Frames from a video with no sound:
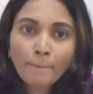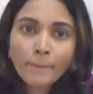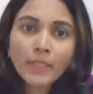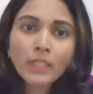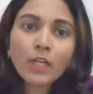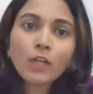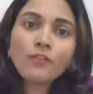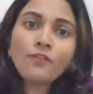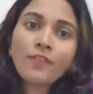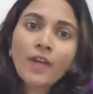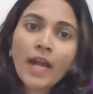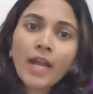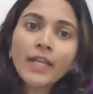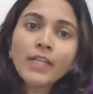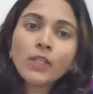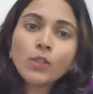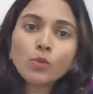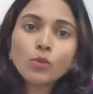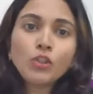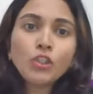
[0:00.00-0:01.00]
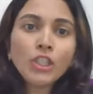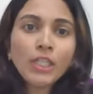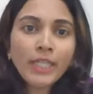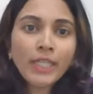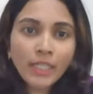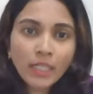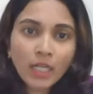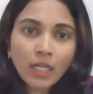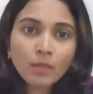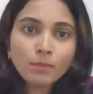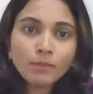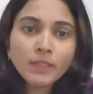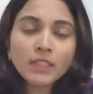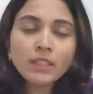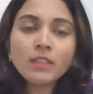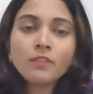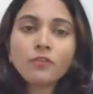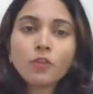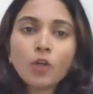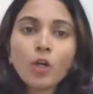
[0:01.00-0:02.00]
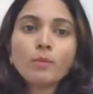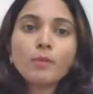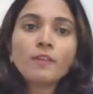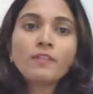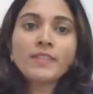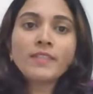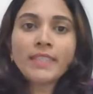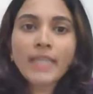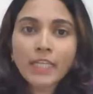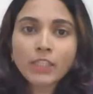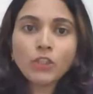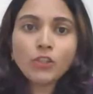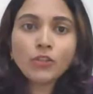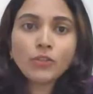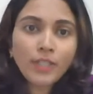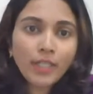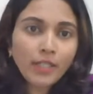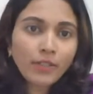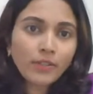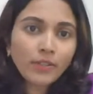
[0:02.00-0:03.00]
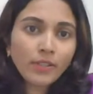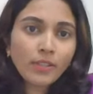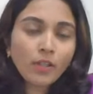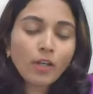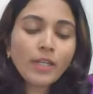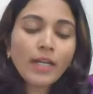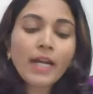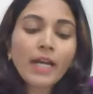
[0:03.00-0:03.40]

Now, fat usually comes in the form of saturated or